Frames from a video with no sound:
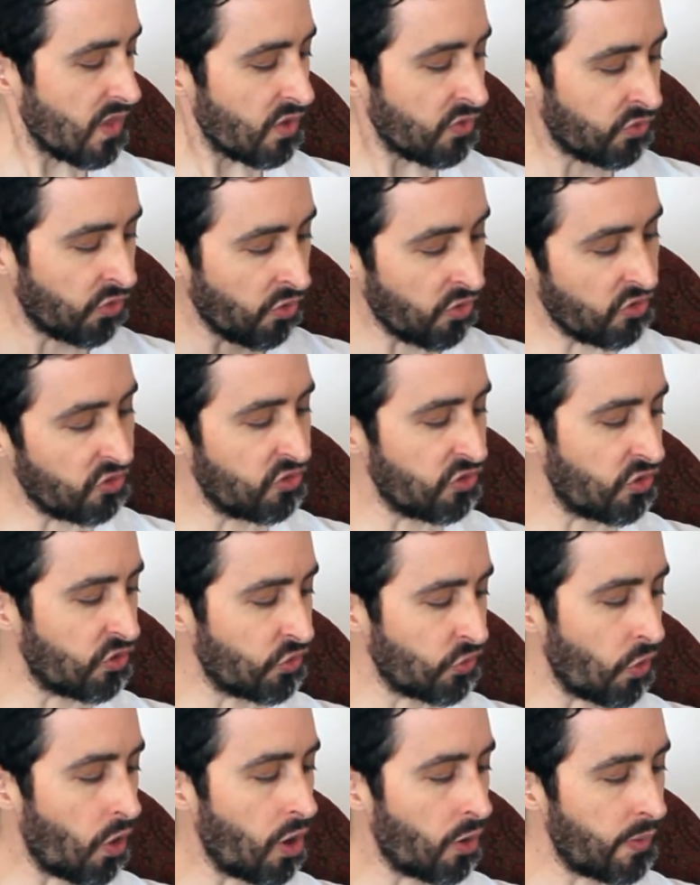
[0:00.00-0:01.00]
So this is a
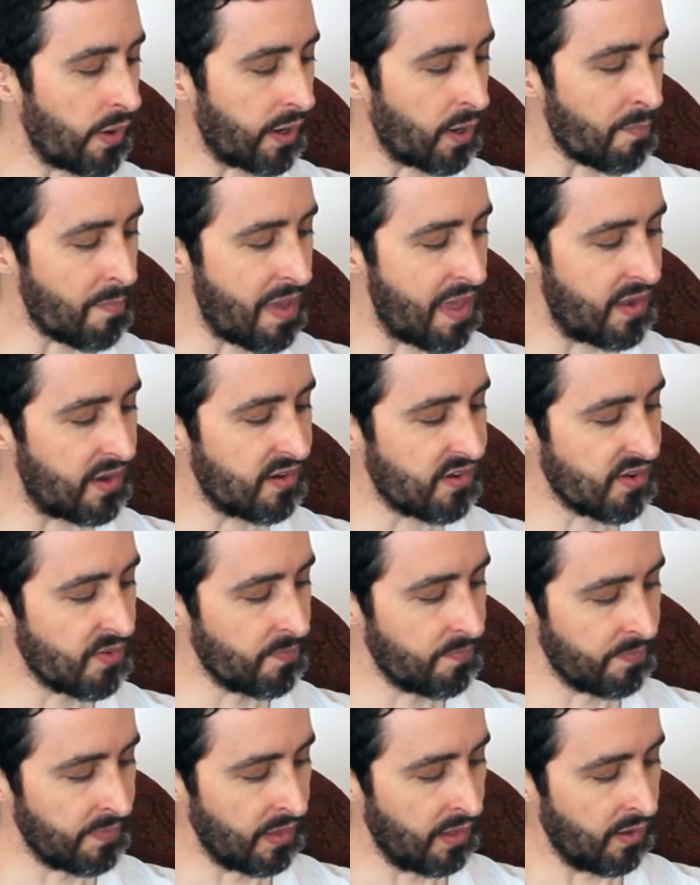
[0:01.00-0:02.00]
strong recommend.
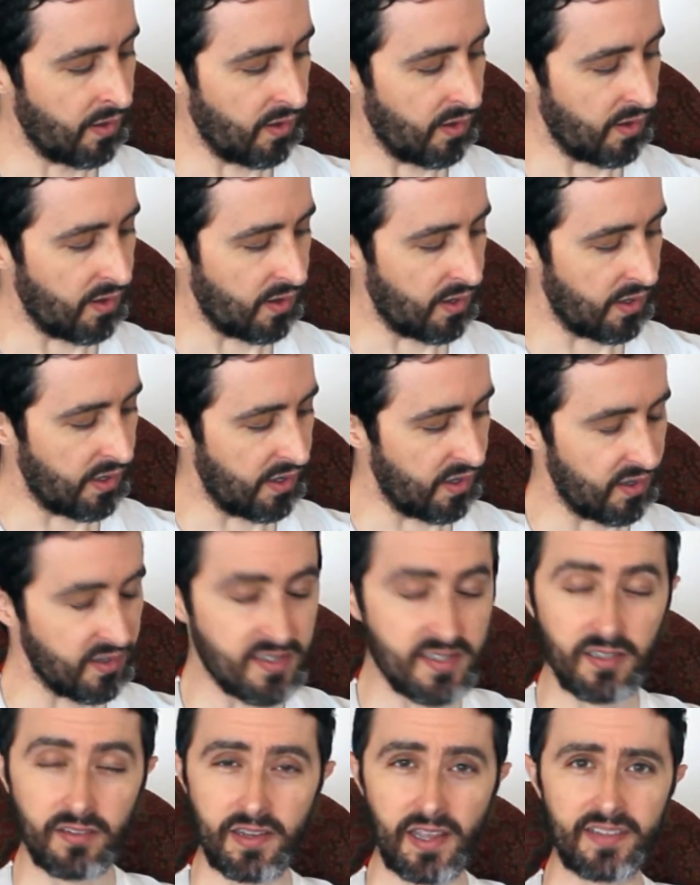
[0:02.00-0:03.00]

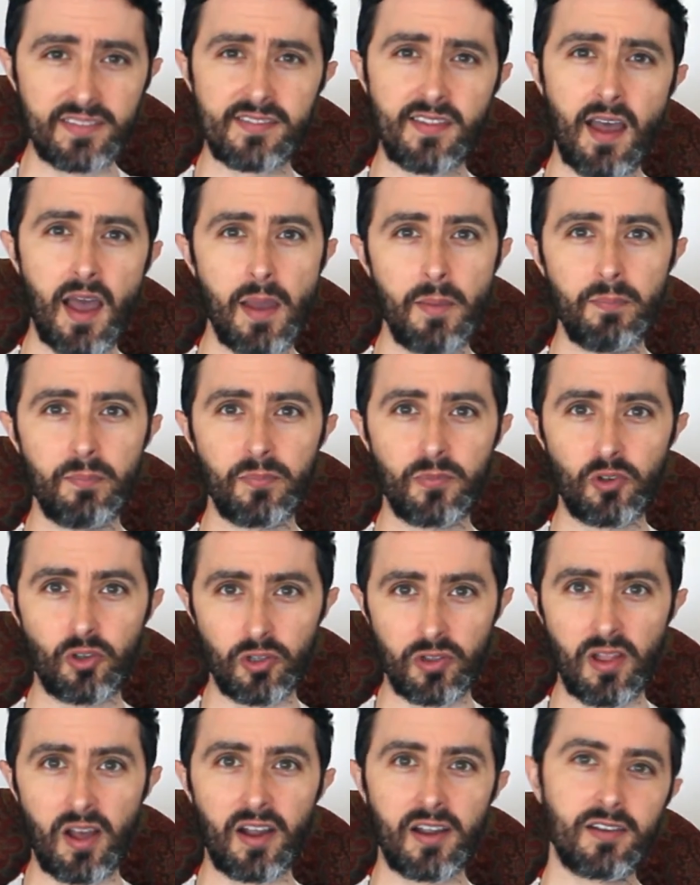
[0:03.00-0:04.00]
Until next time,
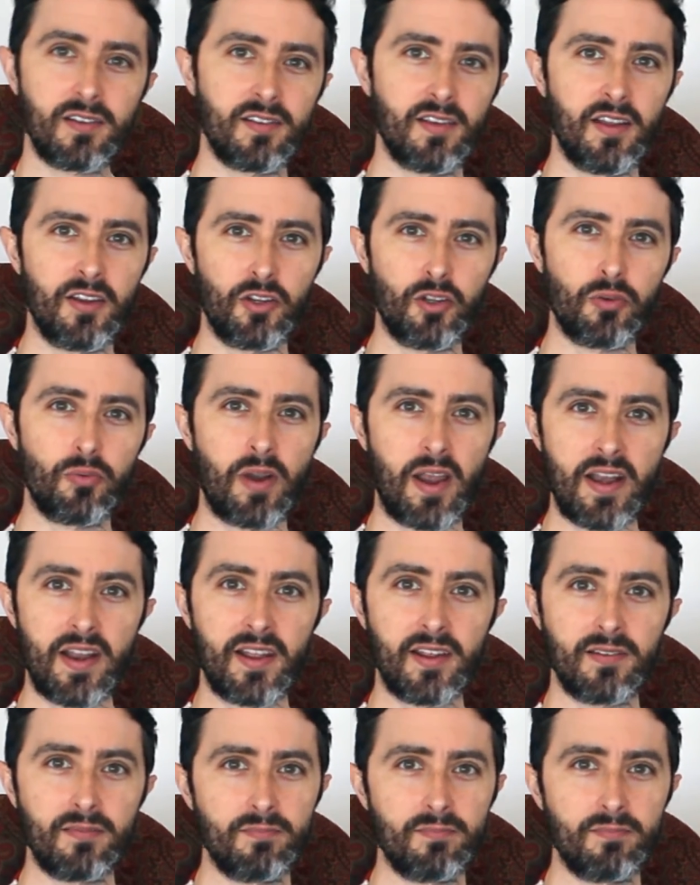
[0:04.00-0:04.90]
good luck and good writing.